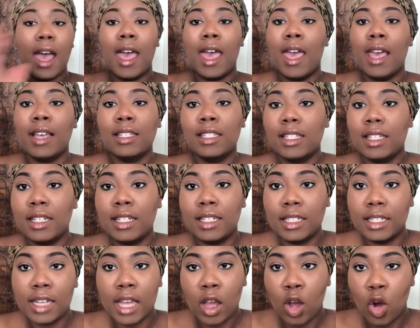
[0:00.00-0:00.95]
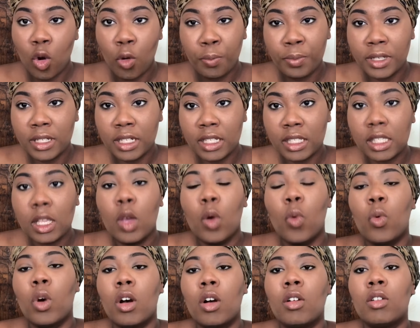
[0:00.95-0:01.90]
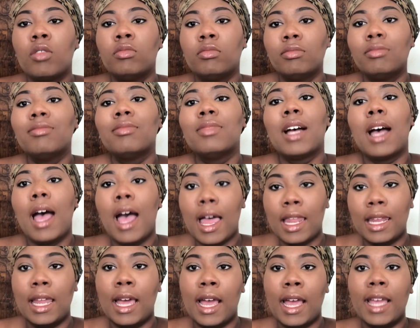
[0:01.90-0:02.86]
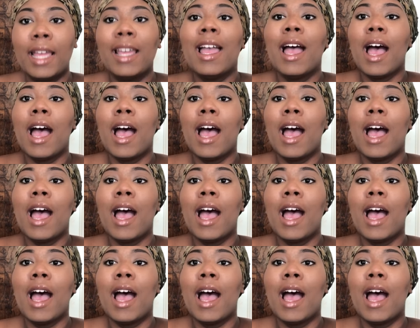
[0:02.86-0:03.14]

I actually did not open this. Well, I lied.